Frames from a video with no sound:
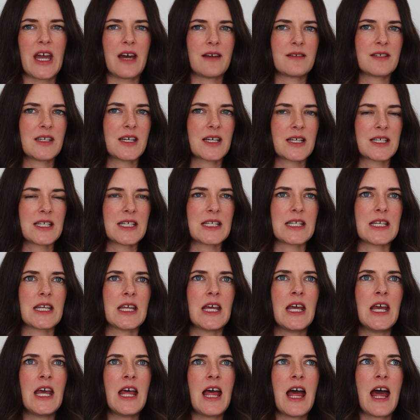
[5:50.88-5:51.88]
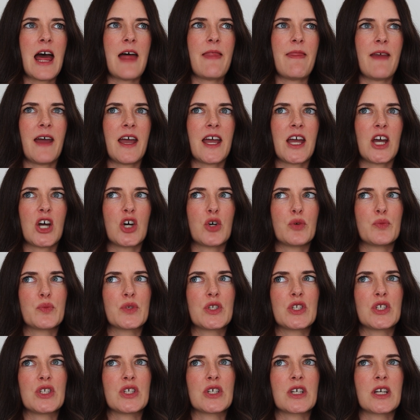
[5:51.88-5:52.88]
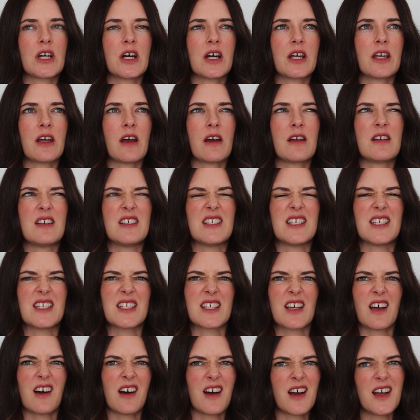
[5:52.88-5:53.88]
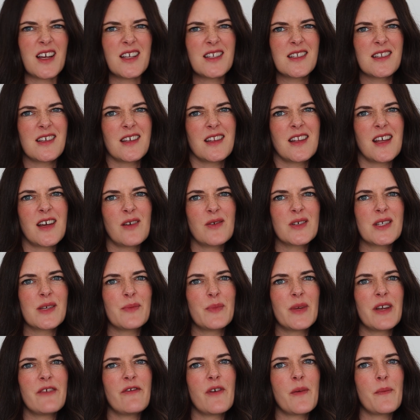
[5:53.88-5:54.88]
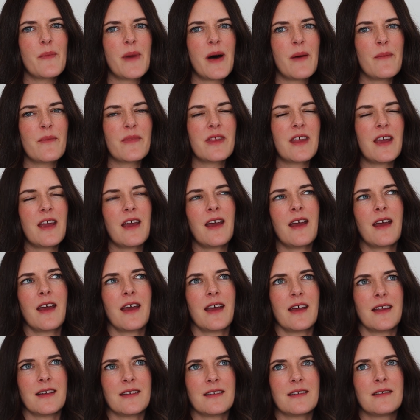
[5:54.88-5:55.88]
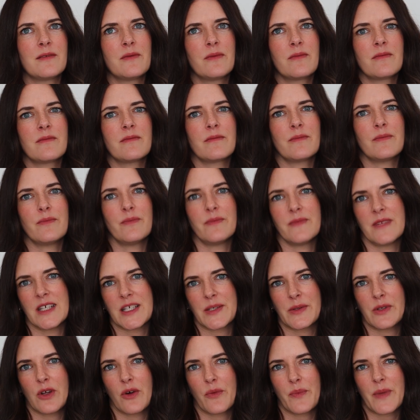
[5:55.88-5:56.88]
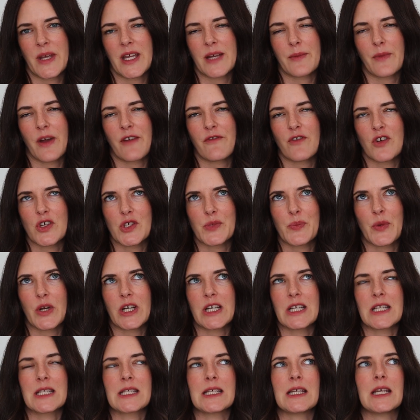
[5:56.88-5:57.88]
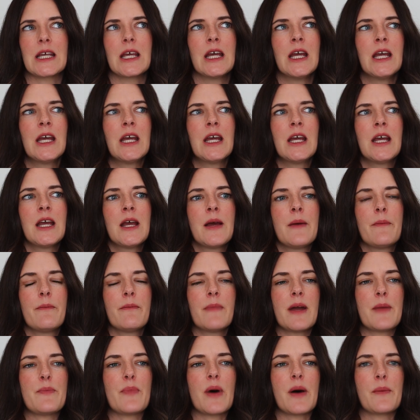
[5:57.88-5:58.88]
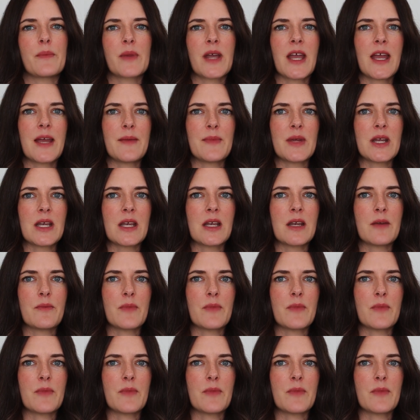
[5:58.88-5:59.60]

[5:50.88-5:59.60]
out, tucked in, and that helped to kind of disguise that there was a bit of a bump there. And this not being my first pregnancy, my bump came in